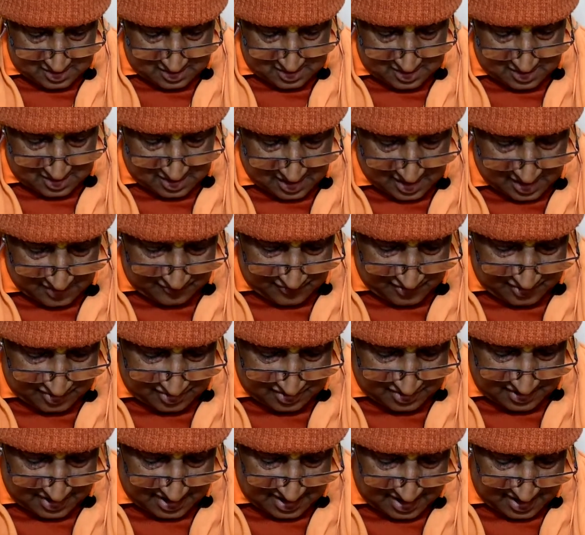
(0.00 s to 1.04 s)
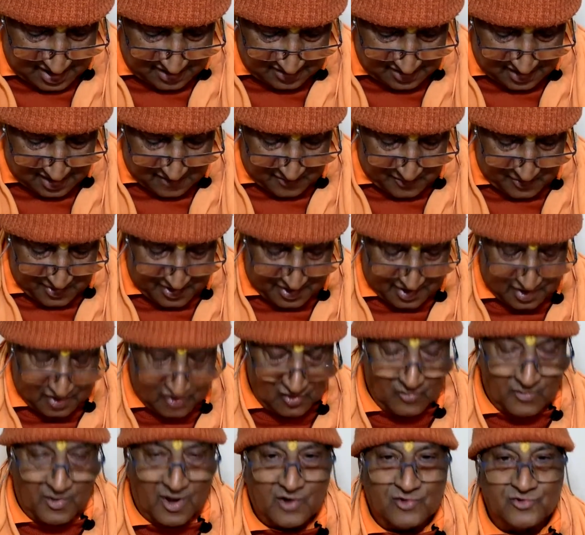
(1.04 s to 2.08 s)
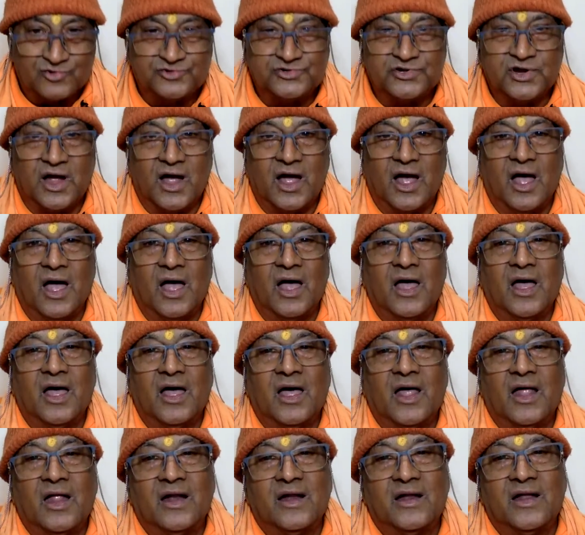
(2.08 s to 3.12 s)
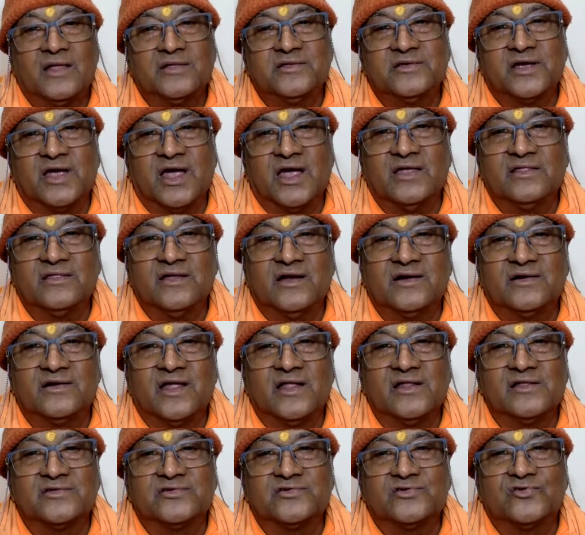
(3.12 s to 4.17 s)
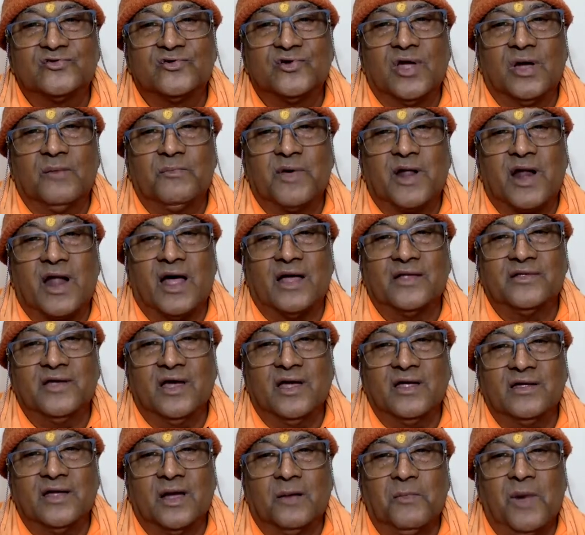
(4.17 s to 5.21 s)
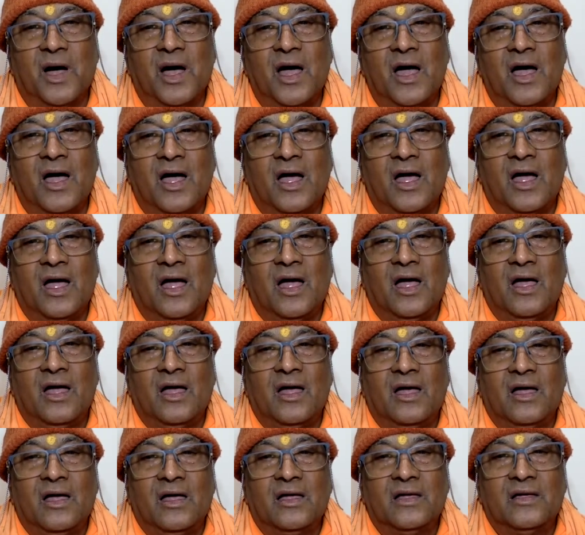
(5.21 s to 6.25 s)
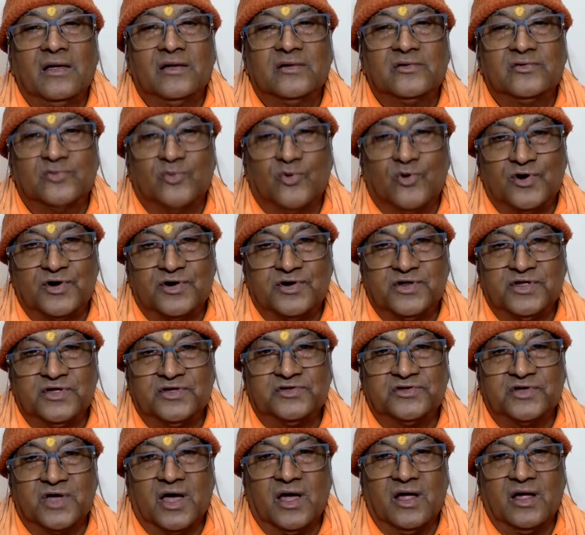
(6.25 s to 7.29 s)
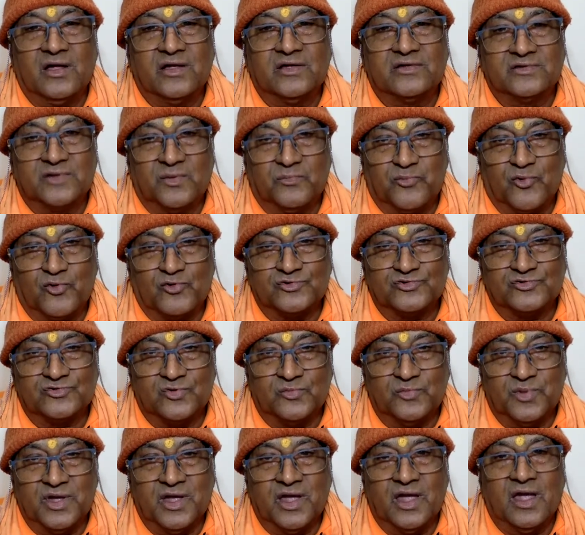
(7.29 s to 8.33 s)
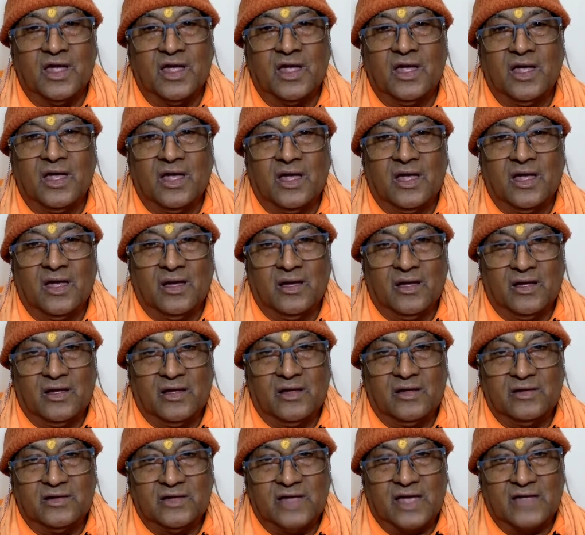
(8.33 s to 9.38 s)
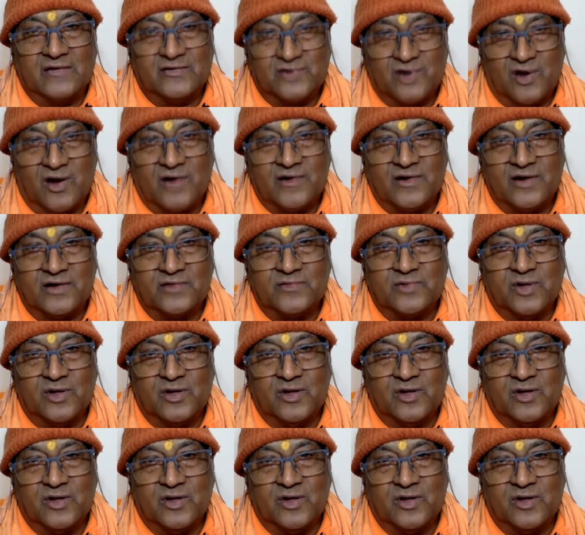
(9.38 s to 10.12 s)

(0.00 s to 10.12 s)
Na Vittena Tarpaniyo Manusha. Nachiketa tells to Yamaraja, Yama, his own teacher, supposed to be, he has not yet.